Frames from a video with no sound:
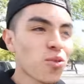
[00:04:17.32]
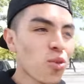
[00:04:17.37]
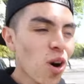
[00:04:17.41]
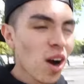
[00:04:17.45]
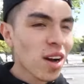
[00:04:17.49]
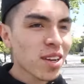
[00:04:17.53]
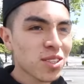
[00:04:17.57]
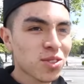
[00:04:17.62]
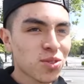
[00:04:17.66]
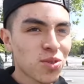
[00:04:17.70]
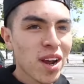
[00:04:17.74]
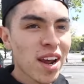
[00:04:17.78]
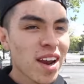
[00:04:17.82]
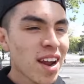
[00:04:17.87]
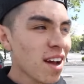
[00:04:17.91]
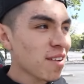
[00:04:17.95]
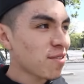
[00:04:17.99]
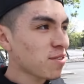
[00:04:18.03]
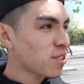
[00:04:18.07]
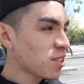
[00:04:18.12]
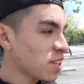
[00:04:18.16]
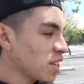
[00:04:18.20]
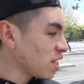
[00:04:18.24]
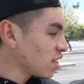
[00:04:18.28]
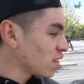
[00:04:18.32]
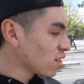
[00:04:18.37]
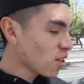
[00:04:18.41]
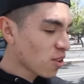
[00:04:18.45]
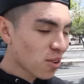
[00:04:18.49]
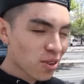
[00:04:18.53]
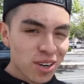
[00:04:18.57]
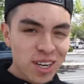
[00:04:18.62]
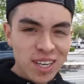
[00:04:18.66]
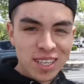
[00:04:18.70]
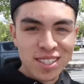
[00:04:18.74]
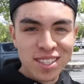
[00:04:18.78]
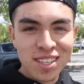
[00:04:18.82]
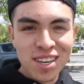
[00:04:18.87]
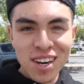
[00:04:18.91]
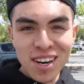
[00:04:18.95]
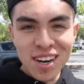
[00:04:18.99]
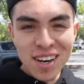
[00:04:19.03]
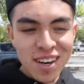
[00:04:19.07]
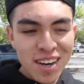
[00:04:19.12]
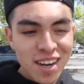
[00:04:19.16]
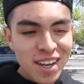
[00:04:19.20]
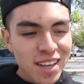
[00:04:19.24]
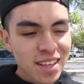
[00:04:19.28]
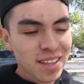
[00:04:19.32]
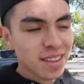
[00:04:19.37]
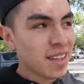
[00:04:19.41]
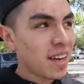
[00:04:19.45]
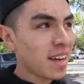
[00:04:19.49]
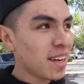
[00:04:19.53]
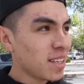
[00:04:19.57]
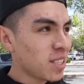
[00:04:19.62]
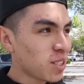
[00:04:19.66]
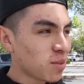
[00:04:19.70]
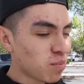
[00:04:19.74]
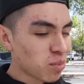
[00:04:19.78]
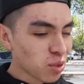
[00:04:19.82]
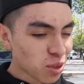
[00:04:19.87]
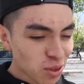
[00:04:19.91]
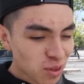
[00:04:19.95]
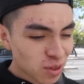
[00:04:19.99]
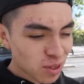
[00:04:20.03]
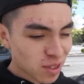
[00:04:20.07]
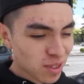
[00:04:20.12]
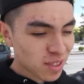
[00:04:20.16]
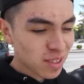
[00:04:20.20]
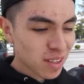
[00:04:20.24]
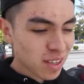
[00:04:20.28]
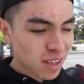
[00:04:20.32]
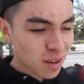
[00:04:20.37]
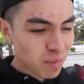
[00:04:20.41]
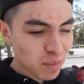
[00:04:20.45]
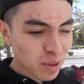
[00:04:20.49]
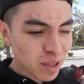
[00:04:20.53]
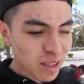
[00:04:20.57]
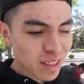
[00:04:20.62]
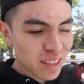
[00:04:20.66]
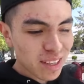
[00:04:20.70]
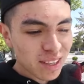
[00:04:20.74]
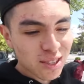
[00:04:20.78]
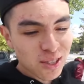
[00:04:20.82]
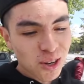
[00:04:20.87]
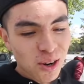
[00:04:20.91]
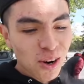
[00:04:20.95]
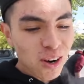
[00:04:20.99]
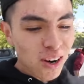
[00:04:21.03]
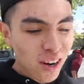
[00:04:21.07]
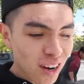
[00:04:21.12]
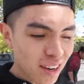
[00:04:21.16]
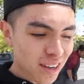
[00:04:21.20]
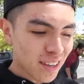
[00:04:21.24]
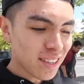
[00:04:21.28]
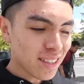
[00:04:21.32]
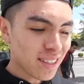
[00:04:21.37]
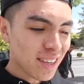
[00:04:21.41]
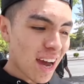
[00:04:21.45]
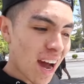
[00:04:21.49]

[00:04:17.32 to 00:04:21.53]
was right after he lowered his car that his boots completely tore on his